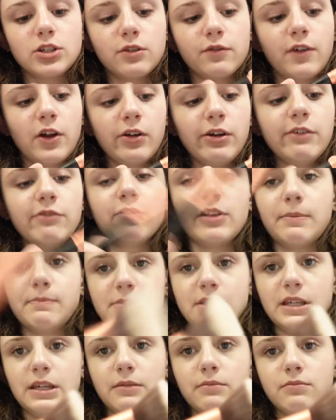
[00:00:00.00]
they're very
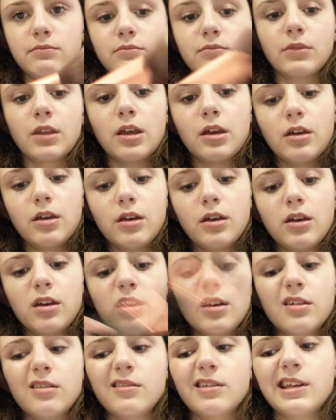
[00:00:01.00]
flimsy,
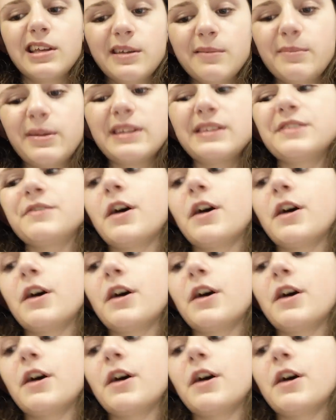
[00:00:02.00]
but it's